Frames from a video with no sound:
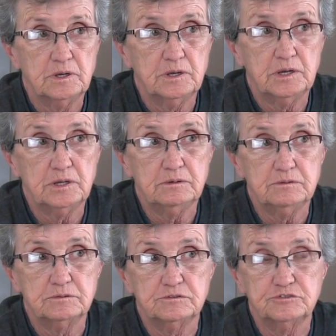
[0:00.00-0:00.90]
and
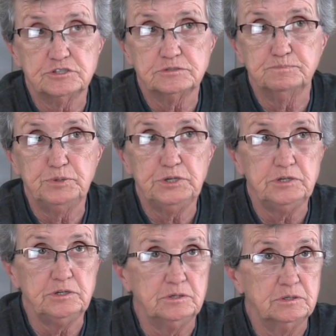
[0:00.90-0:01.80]
just
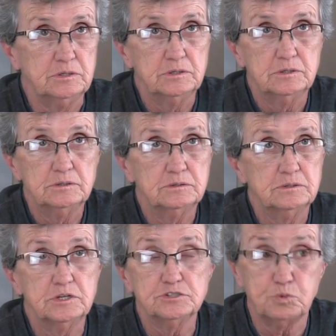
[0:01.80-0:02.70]
be
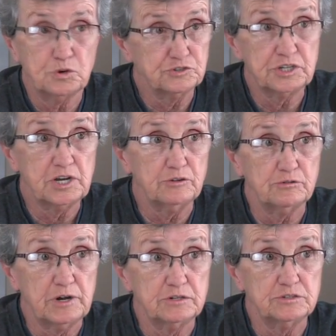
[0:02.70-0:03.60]
let's work together
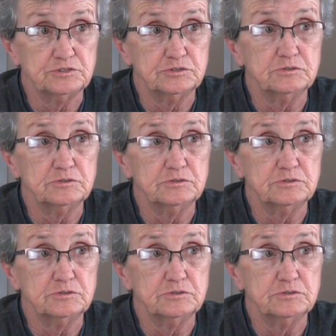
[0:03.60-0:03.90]
attitude